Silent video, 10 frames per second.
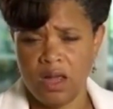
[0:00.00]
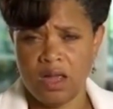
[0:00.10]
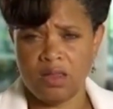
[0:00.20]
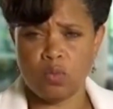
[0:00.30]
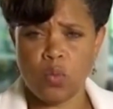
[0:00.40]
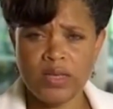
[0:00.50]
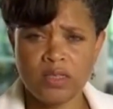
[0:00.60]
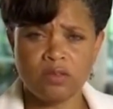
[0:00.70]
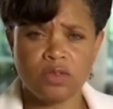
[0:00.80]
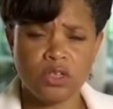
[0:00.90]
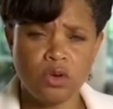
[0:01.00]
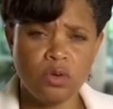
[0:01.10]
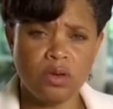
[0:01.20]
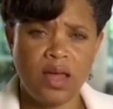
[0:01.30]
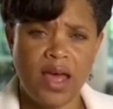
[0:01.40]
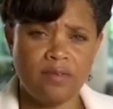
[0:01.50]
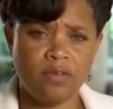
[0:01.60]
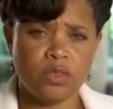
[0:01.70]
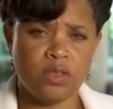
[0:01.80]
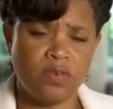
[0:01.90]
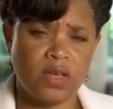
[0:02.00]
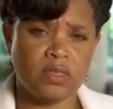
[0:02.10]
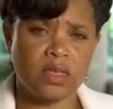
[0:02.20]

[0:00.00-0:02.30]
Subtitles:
and the rates of certain adverse events